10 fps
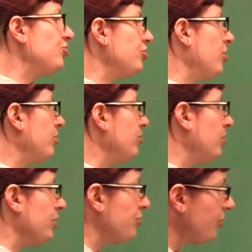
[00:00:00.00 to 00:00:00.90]
to
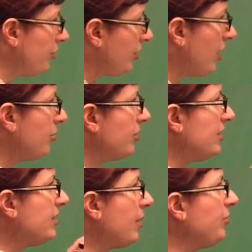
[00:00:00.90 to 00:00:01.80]
show a truth table
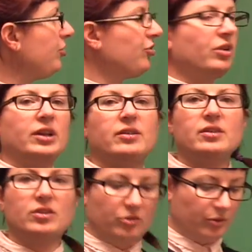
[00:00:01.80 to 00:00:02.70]
that demonstrates
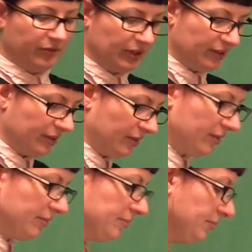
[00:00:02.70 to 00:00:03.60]
these
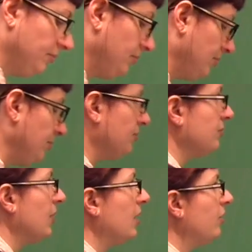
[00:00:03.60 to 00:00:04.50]
equivalences.
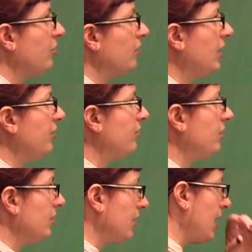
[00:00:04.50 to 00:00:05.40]
So let's
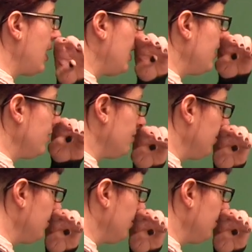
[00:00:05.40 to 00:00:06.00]
look at